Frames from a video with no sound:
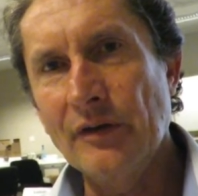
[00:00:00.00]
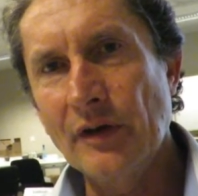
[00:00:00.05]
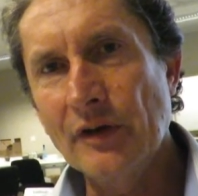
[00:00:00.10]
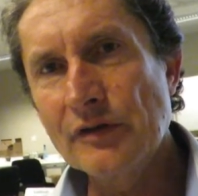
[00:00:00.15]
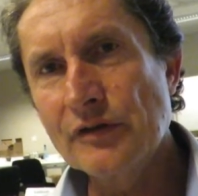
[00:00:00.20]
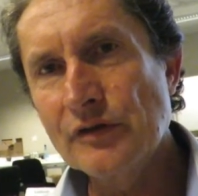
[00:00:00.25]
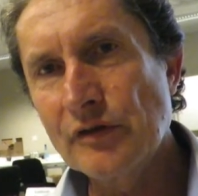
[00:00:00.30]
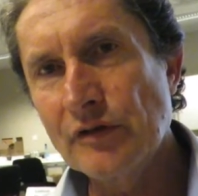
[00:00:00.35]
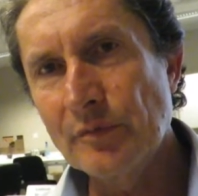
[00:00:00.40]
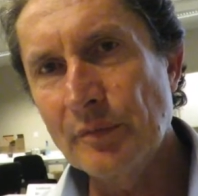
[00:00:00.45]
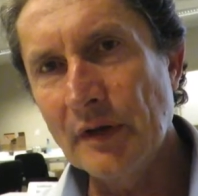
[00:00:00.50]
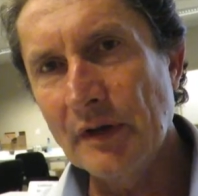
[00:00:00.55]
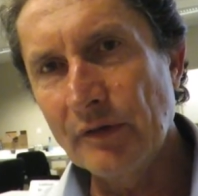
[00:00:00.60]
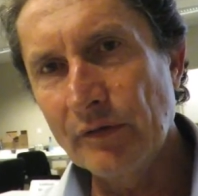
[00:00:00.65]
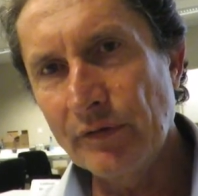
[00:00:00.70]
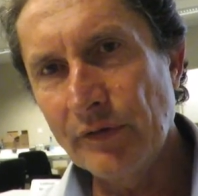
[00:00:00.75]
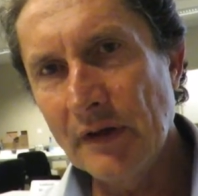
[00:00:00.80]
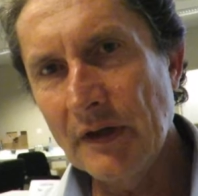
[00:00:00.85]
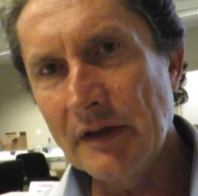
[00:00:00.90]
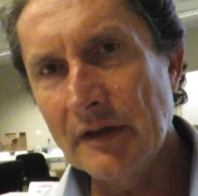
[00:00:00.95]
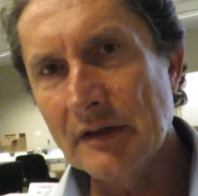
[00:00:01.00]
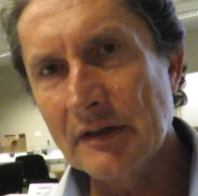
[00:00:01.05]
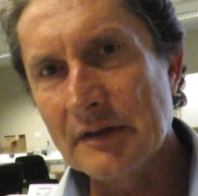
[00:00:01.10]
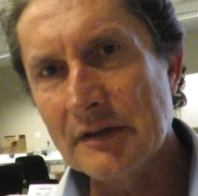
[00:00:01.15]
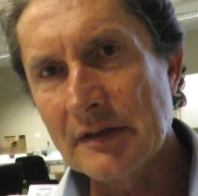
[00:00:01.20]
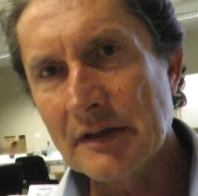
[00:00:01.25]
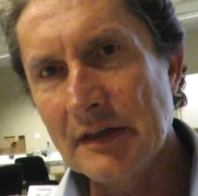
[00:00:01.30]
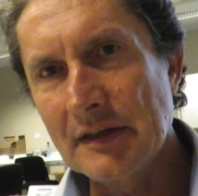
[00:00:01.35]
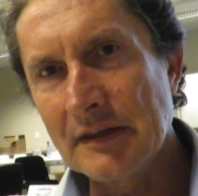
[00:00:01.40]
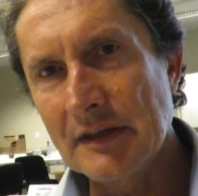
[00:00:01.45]
Those who are being
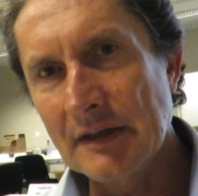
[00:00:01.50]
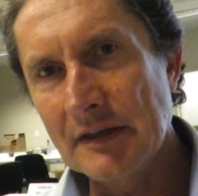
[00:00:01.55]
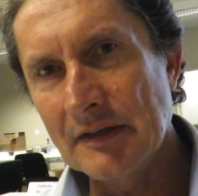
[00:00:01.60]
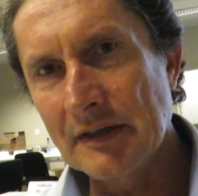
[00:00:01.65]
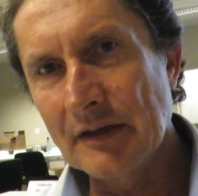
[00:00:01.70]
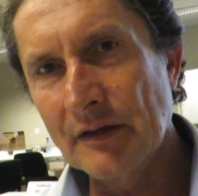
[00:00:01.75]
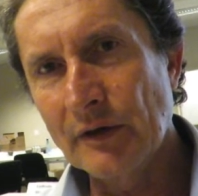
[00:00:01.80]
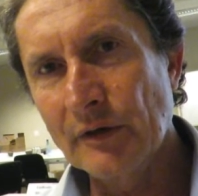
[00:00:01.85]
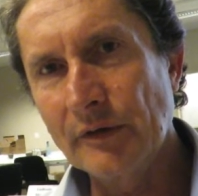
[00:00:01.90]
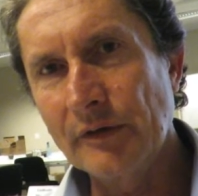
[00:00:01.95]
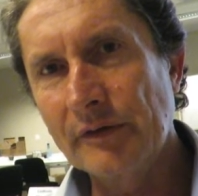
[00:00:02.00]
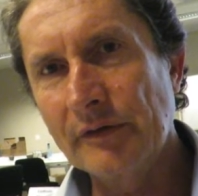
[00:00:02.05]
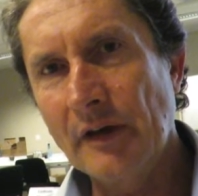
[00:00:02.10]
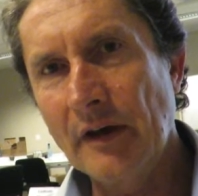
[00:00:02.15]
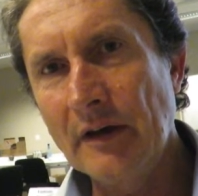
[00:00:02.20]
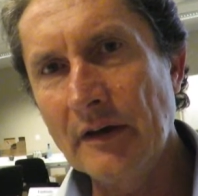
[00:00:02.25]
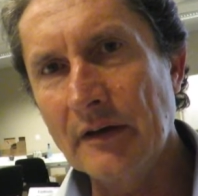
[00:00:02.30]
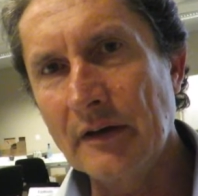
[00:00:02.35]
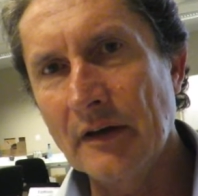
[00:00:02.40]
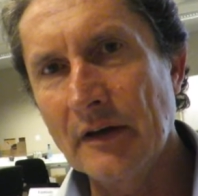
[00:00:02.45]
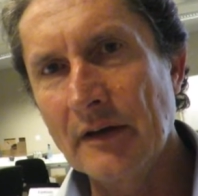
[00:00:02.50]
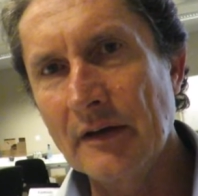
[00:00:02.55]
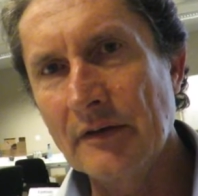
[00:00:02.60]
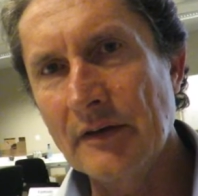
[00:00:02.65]
fingered in the whole saga,